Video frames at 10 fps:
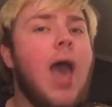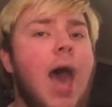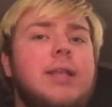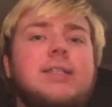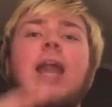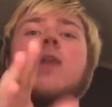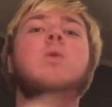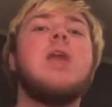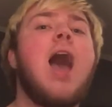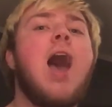And then
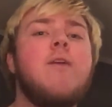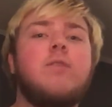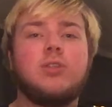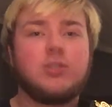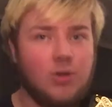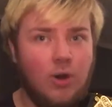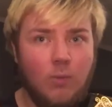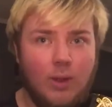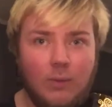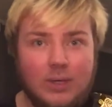we have the third
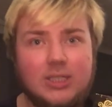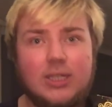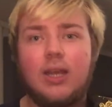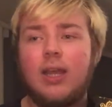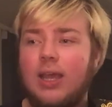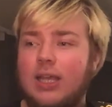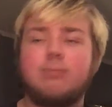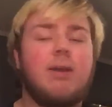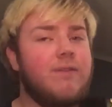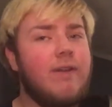one, which is
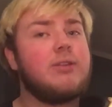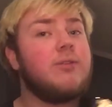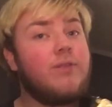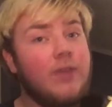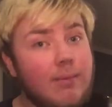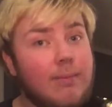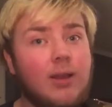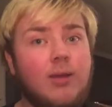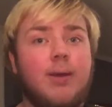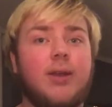my favorite female
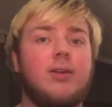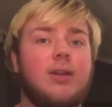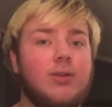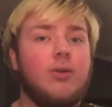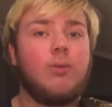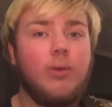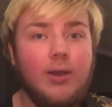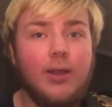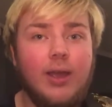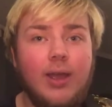competitor in the whole world,